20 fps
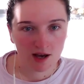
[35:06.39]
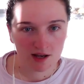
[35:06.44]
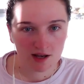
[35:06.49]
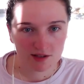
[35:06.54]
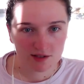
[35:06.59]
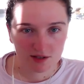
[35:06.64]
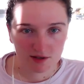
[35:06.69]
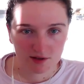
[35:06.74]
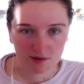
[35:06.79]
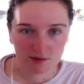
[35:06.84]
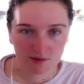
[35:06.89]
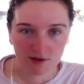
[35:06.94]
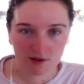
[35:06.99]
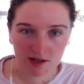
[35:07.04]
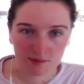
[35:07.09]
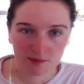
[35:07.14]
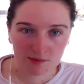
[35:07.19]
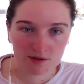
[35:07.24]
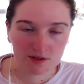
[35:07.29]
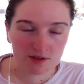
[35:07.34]
And so
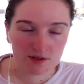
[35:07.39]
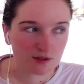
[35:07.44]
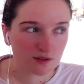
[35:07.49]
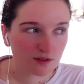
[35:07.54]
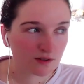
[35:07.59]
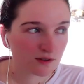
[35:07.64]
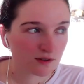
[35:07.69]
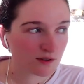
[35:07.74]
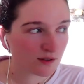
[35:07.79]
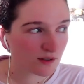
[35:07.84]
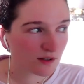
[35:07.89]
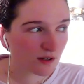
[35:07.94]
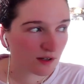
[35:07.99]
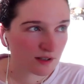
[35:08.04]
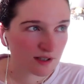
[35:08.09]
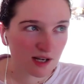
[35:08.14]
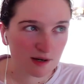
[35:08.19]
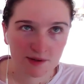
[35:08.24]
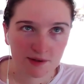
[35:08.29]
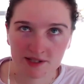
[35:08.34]
I don't want to
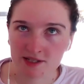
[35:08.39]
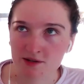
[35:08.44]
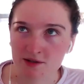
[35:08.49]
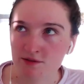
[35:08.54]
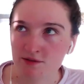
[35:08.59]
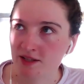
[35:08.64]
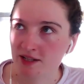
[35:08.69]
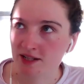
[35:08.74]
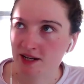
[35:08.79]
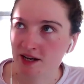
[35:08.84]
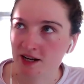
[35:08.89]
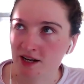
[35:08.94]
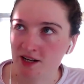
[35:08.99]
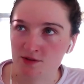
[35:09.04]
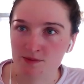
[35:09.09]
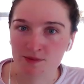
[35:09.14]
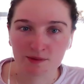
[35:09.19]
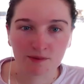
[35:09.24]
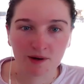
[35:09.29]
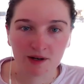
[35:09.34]
tell myself that I
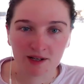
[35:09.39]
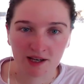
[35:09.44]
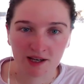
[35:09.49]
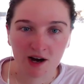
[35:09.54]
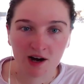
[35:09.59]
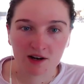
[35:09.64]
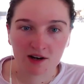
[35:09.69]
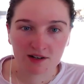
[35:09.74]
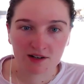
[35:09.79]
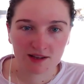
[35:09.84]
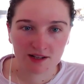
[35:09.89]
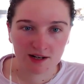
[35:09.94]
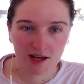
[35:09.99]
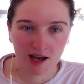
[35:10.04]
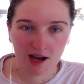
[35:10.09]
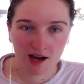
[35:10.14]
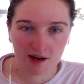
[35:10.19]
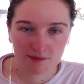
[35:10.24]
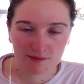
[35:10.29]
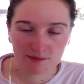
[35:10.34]
should be working harder than
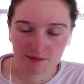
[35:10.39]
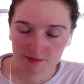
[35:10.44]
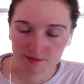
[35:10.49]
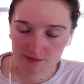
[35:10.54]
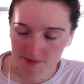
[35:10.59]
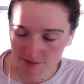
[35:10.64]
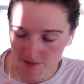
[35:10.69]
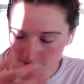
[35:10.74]
I am.